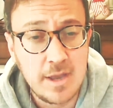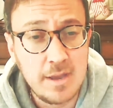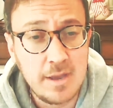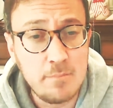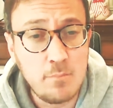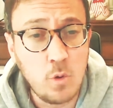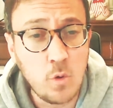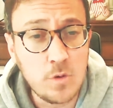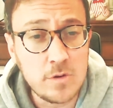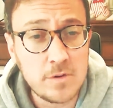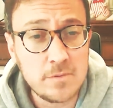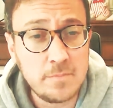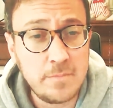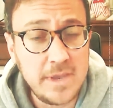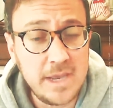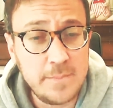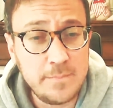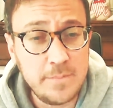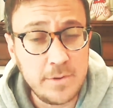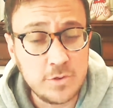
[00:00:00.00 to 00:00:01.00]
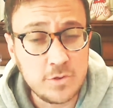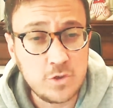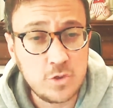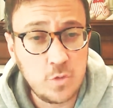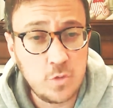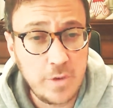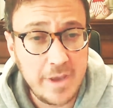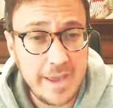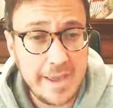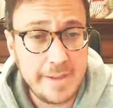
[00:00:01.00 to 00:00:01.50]
important people
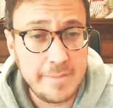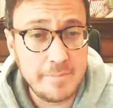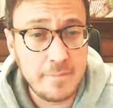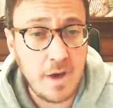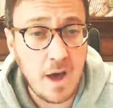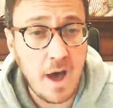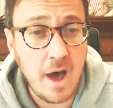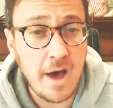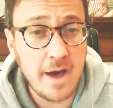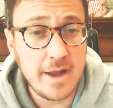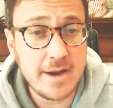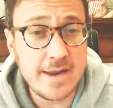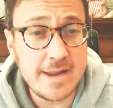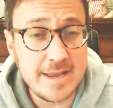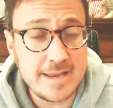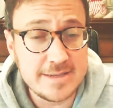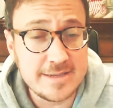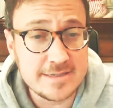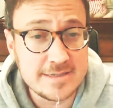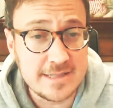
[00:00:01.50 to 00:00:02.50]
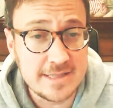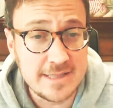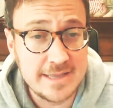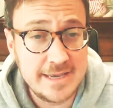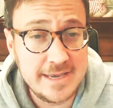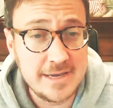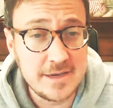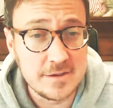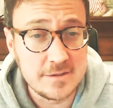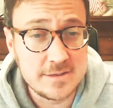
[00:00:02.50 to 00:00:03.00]
to him on his
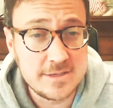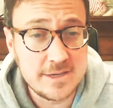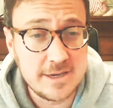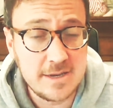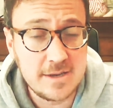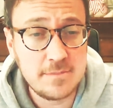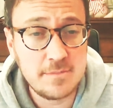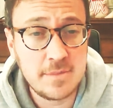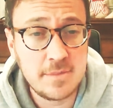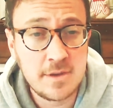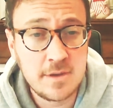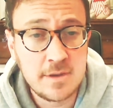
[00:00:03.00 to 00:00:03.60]
legal team